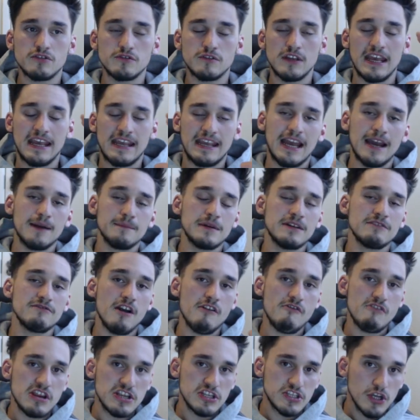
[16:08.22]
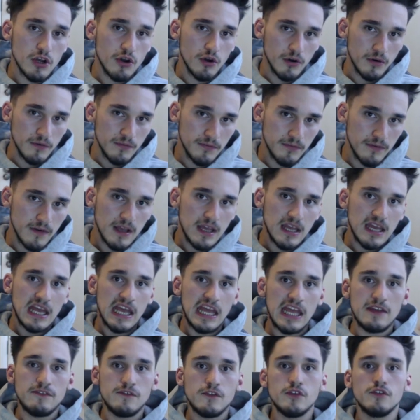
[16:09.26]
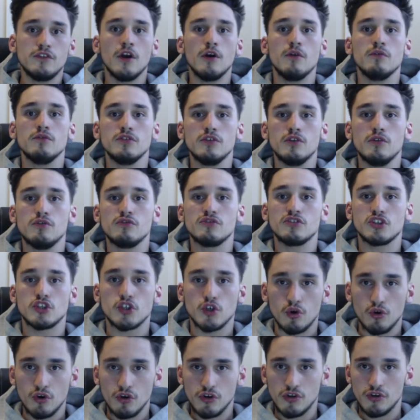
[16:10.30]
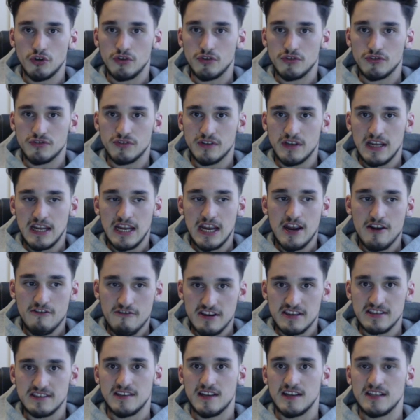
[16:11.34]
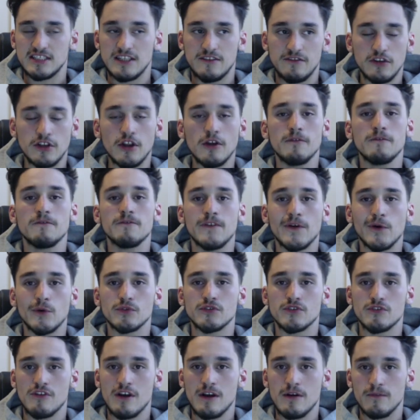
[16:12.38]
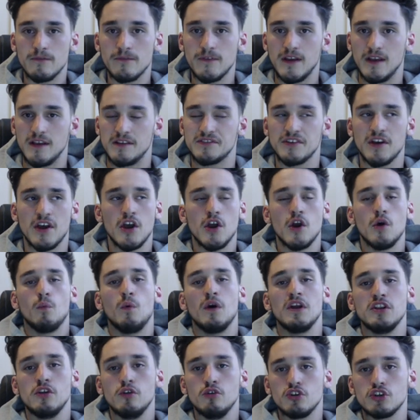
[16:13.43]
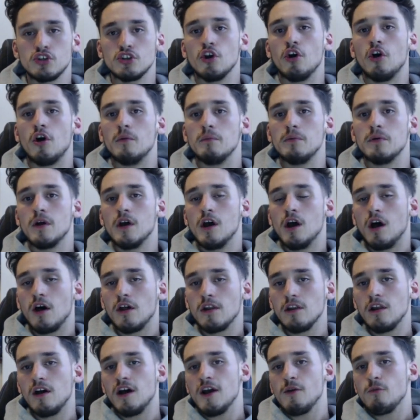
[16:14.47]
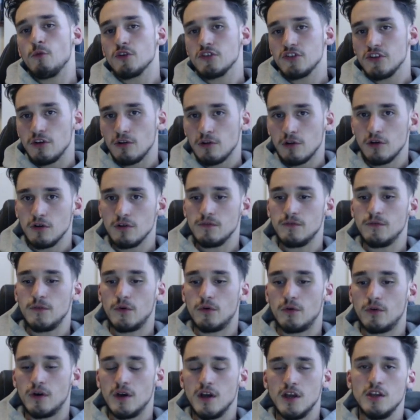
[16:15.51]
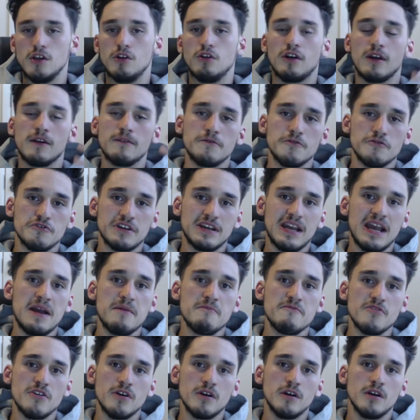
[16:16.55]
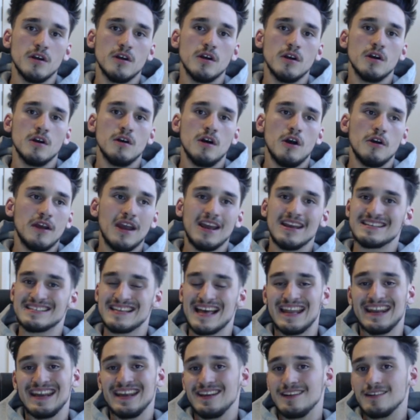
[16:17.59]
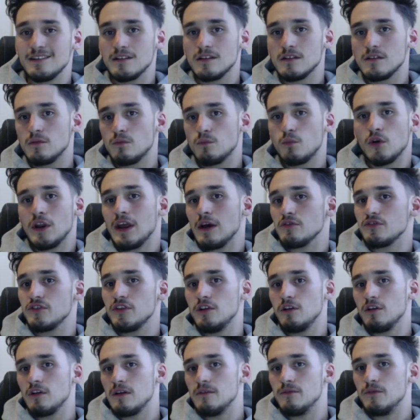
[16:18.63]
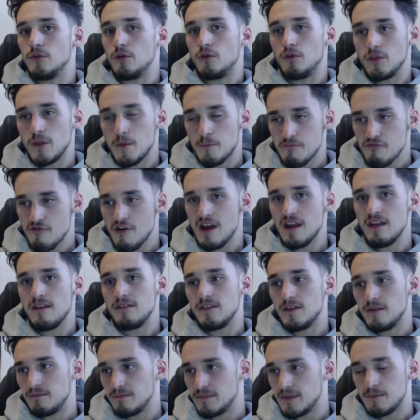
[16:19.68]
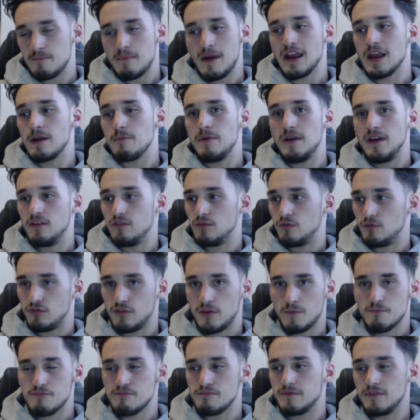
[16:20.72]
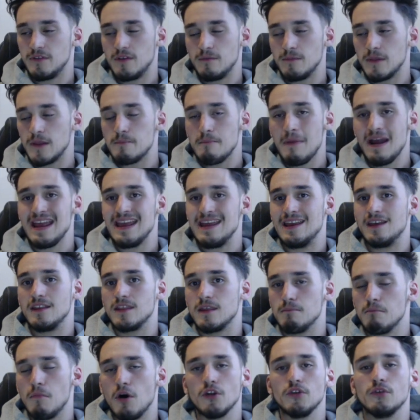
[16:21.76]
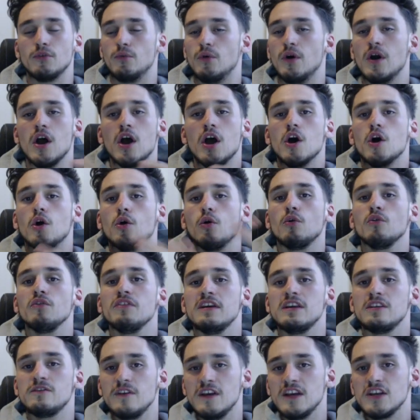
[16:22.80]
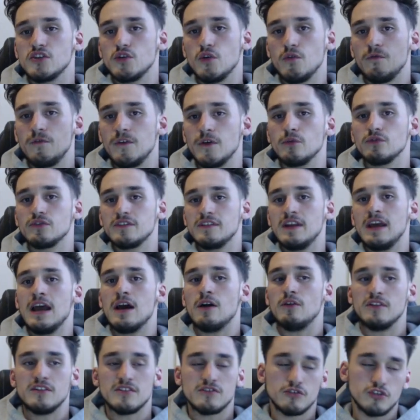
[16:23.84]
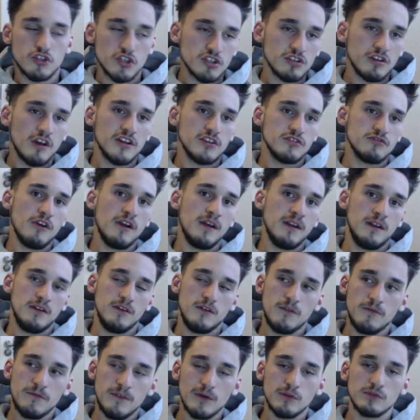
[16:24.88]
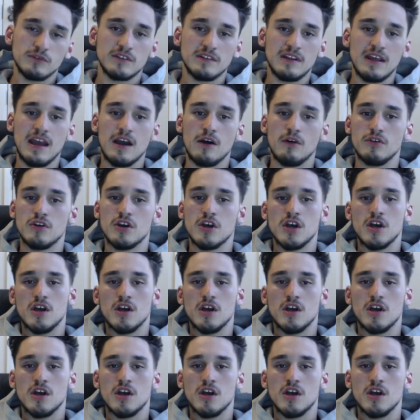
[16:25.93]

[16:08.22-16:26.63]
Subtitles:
it can be very tough if you don't use shortcuts, heuristics, if you don't filter out things. When you shop online, what do you look for? You're looking for a camera. Okay, is that it? What else are you looking for? The brand, the megapixels, the make, the model. All these things you filter down, just like trading, you filter down.